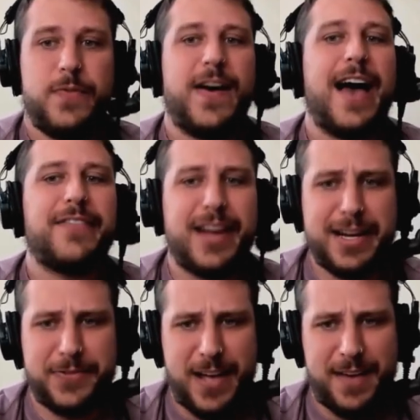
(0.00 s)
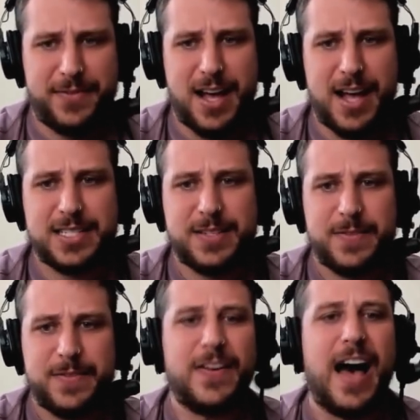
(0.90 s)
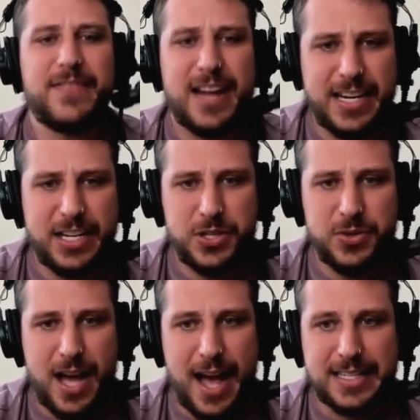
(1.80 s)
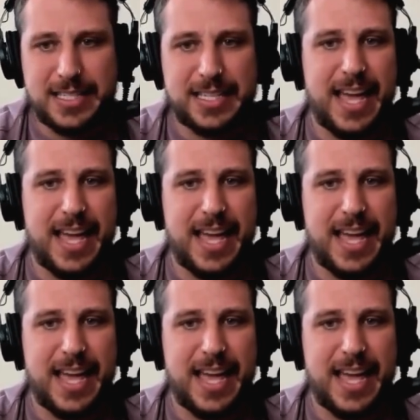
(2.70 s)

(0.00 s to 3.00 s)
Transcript: 595 dots, 592 dots.